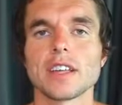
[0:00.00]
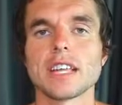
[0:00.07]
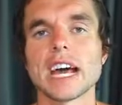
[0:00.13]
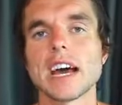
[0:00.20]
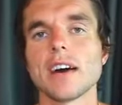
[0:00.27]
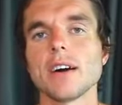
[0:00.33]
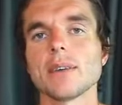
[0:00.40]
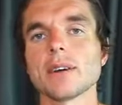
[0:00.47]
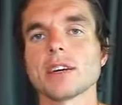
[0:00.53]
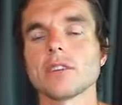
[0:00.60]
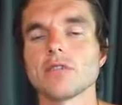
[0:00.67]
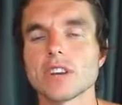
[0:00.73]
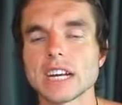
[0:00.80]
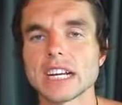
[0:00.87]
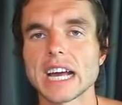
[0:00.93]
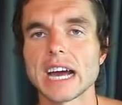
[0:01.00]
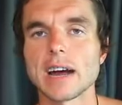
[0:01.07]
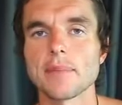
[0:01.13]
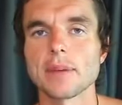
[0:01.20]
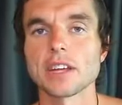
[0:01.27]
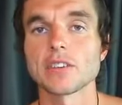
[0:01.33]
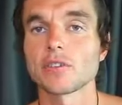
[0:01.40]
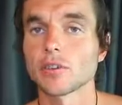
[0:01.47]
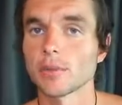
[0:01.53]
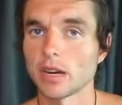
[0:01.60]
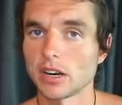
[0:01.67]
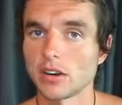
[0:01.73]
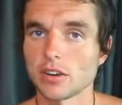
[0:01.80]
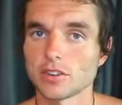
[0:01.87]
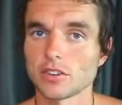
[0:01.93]
And now I'm going to read out a bit from
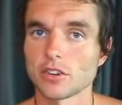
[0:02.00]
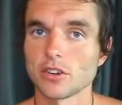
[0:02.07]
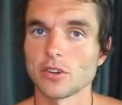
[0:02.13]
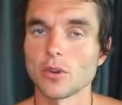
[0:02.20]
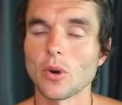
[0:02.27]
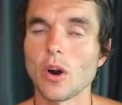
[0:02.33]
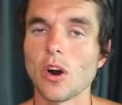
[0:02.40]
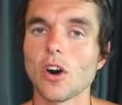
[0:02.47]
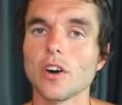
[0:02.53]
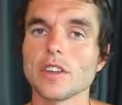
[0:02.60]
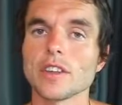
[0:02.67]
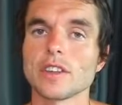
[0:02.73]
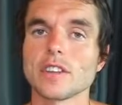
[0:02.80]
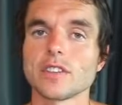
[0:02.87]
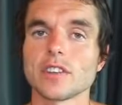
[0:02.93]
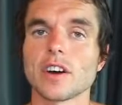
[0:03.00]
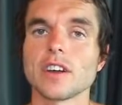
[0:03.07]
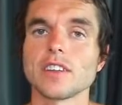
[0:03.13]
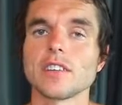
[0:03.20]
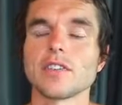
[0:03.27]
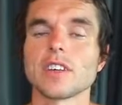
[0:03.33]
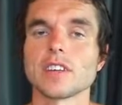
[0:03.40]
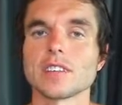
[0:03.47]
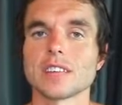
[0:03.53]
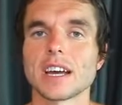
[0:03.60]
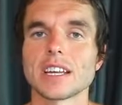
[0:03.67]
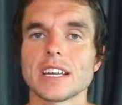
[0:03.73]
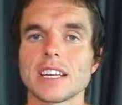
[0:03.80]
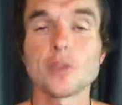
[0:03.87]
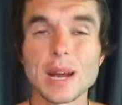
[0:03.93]
an article on the scientific
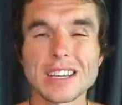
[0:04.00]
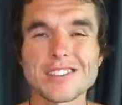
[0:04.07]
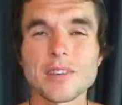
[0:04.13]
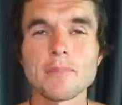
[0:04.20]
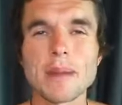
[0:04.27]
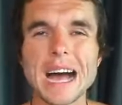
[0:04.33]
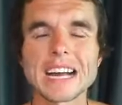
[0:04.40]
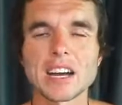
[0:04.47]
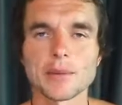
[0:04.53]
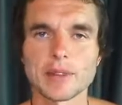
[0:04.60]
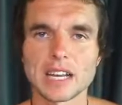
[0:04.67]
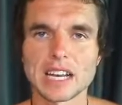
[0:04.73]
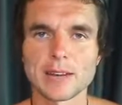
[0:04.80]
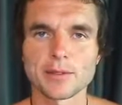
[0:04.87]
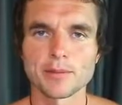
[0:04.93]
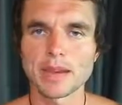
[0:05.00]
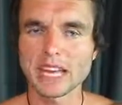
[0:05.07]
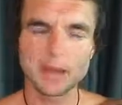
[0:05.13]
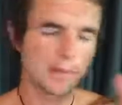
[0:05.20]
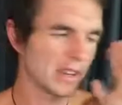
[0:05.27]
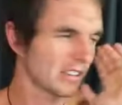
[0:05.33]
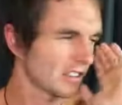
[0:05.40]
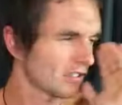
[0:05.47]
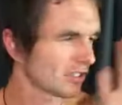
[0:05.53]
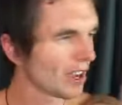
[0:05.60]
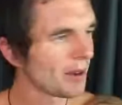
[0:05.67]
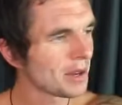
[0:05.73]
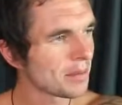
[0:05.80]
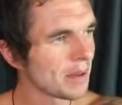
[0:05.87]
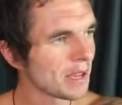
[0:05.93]
study to actually back up the claims I'm making, because there's
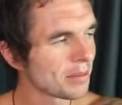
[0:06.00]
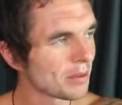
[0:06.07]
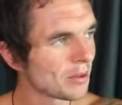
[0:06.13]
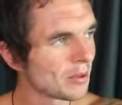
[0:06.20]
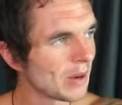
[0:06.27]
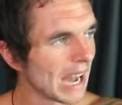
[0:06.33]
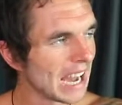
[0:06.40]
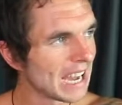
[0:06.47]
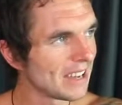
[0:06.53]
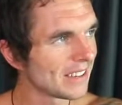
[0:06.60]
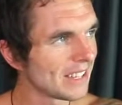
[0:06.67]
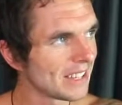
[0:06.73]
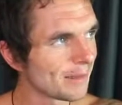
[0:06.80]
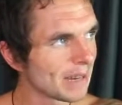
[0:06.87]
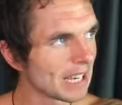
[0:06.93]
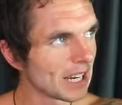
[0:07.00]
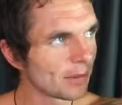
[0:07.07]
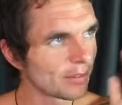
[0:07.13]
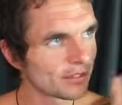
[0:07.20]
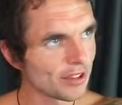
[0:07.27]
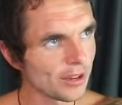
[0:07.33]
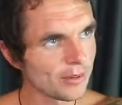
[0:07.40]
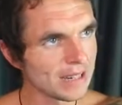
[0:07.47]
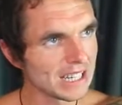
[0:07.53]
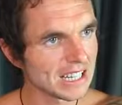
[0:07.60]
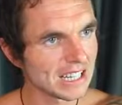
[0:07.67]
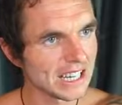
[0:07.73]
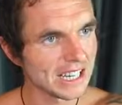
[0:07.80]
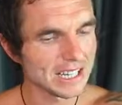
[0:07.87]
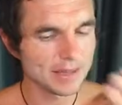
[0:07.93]
so many people out there that make up so many
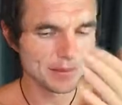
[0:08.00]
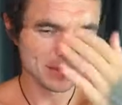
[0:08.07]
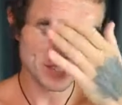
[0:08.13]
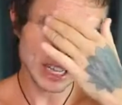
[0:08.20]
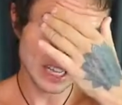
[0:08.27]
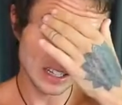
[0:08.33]
claims, and